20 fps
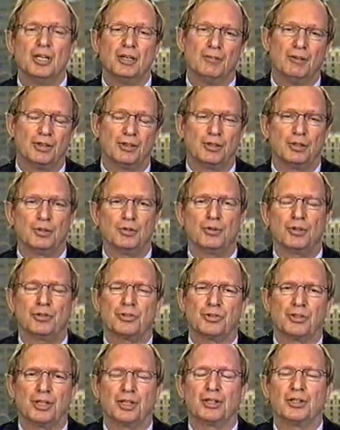Well, the
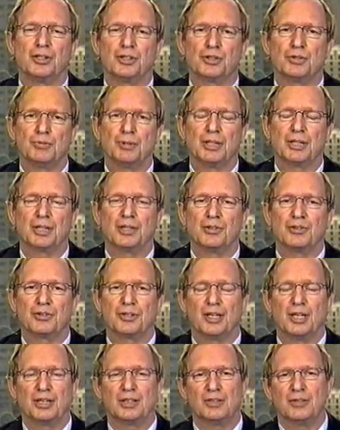newest thing this week is
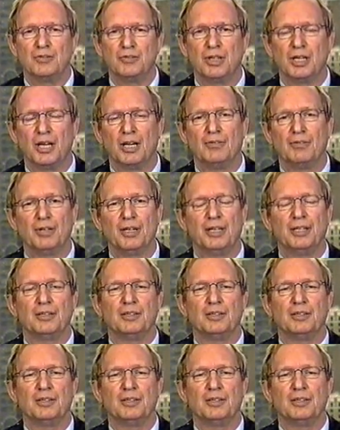that we have